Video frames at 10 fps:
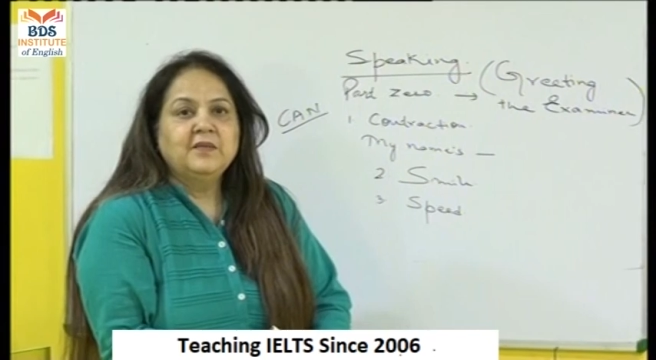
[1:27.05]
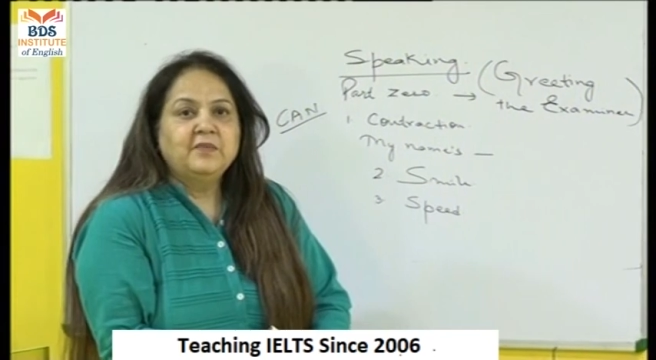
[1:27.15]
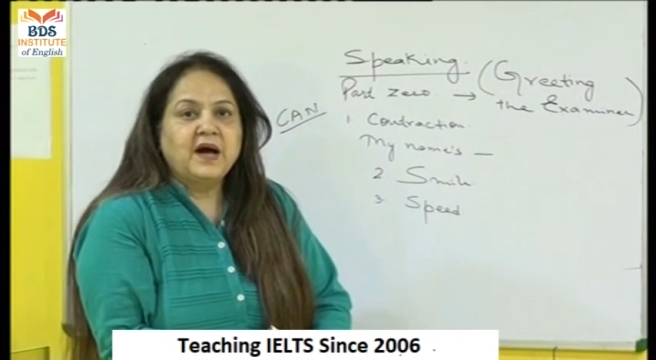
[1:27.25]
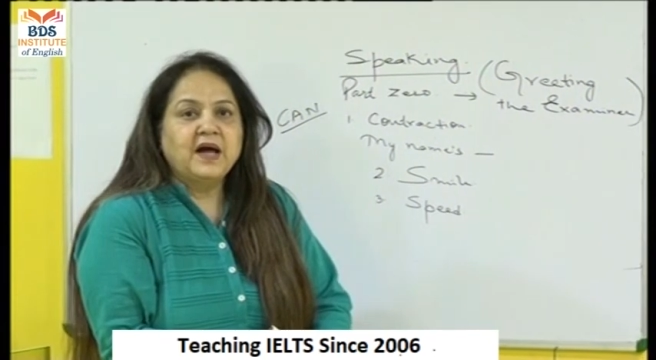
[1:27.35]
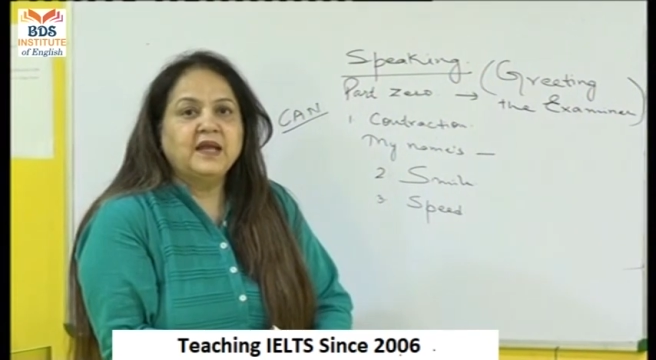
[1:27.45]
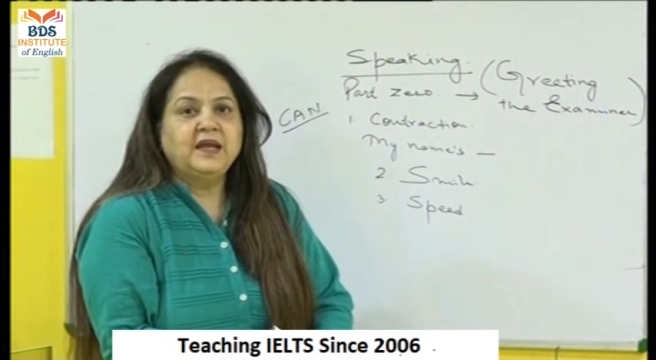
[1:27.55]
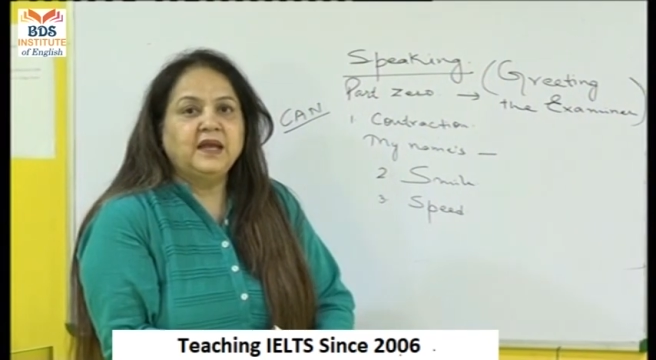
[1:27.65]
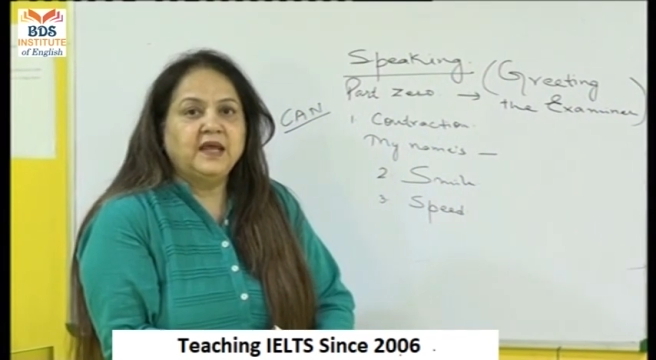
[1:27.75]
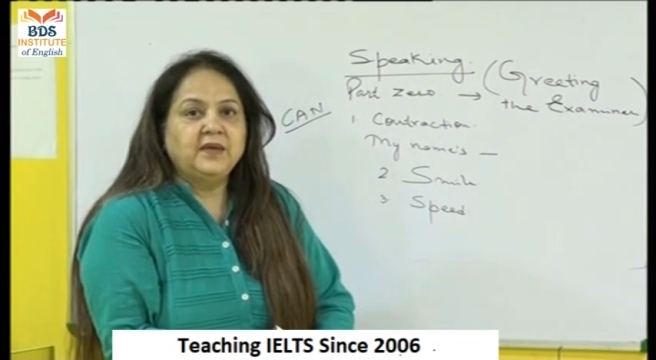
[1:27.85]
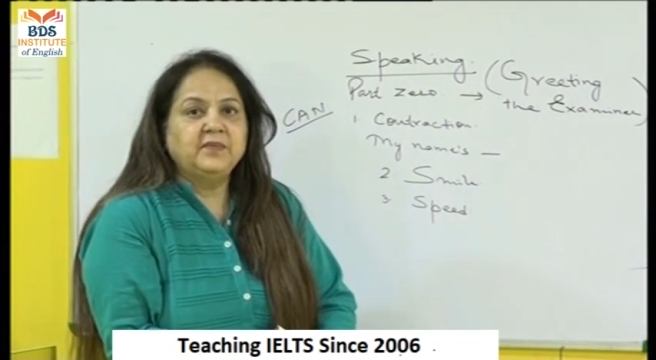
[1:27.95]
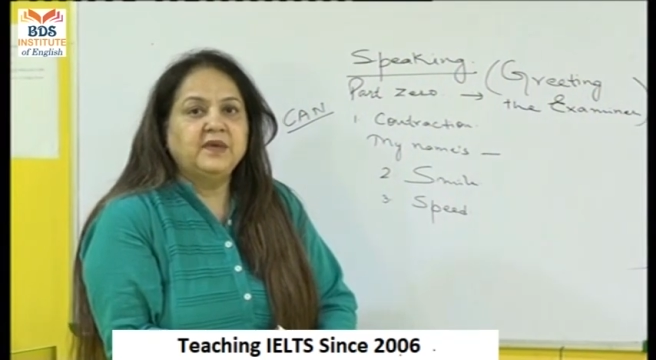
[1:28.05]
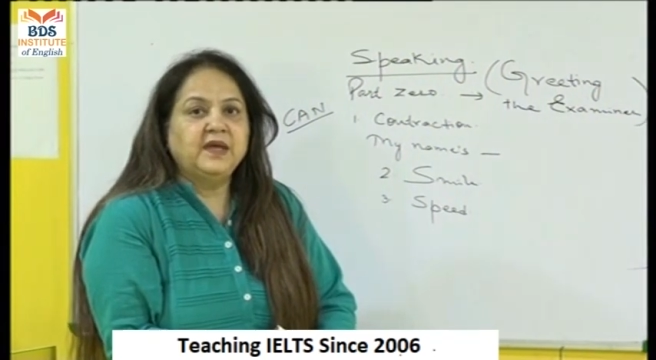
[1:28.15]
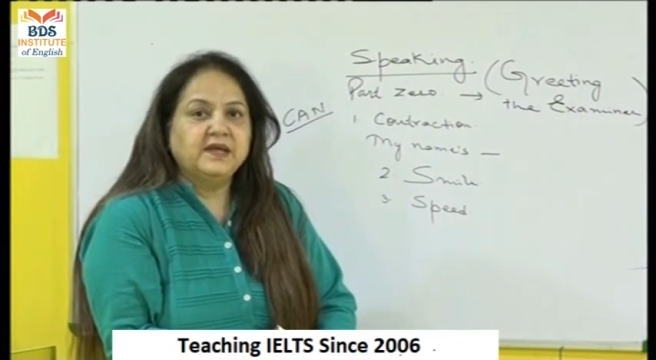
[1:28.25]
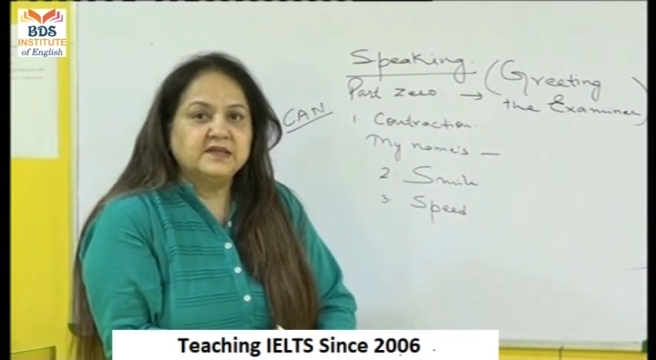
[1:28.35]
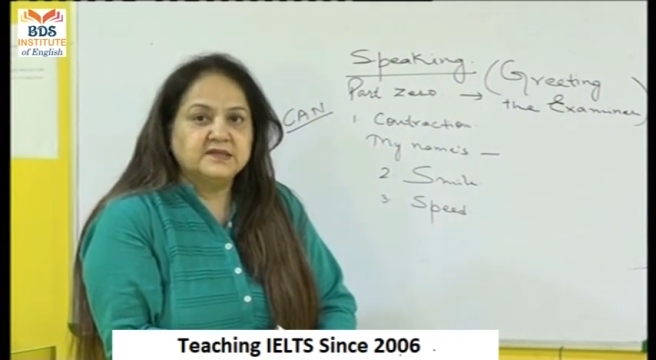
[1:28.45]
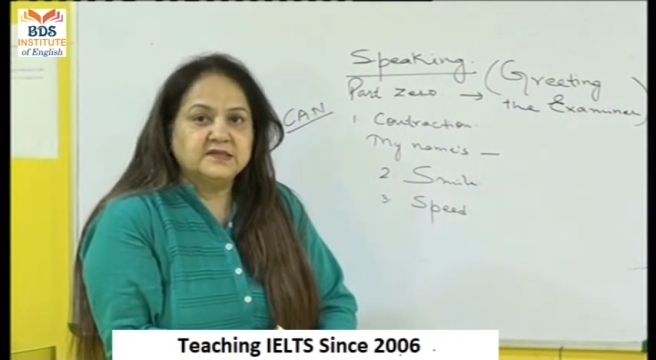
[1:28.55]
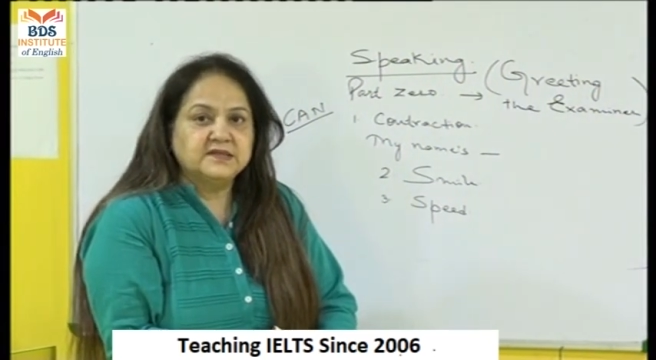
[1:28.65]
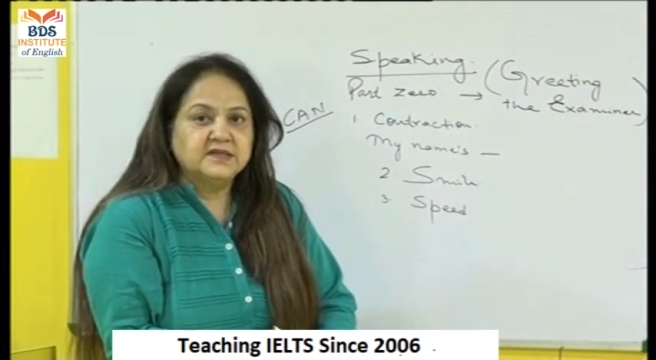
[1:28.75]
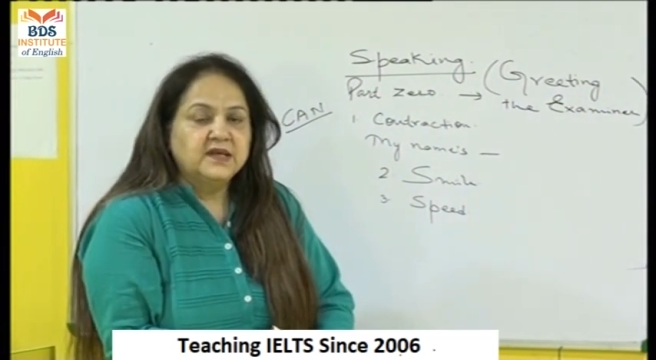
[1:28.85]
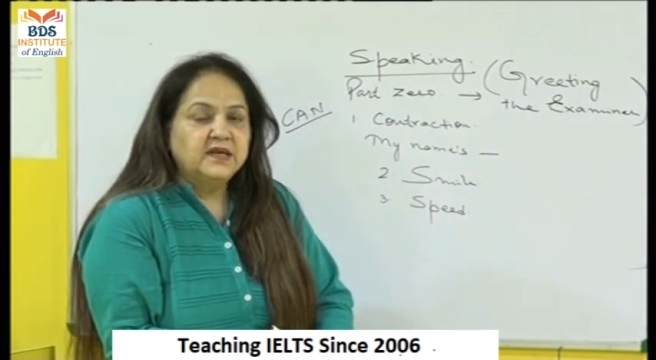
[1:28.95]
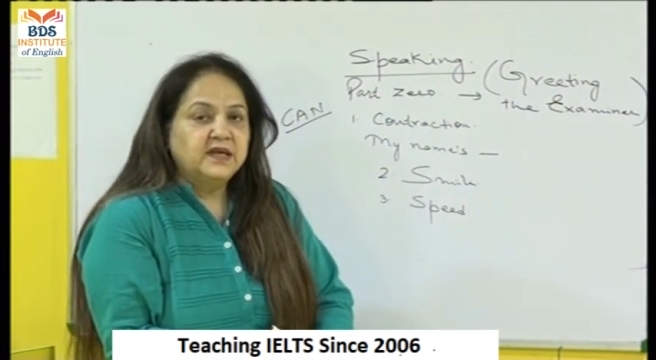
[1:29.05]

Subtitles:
my name is.